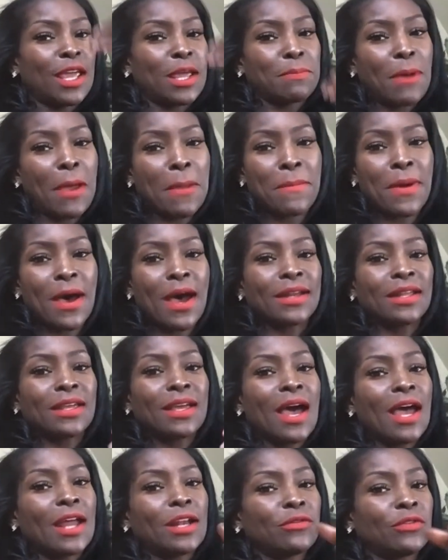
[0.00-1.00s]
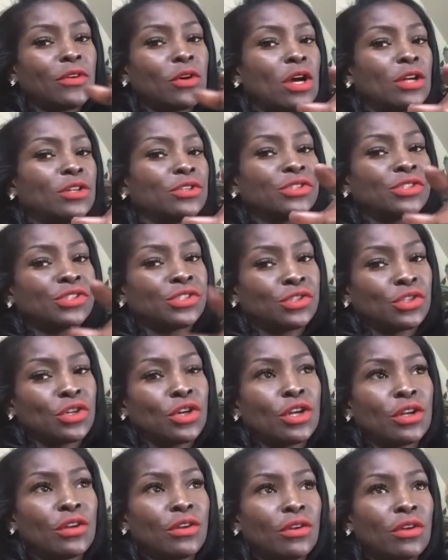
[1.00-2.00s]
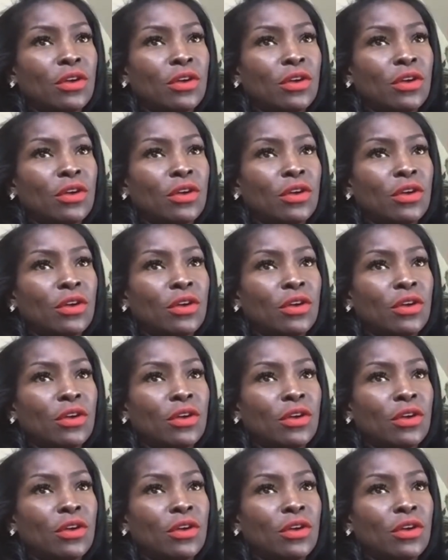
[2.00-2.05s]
and my body kind of understood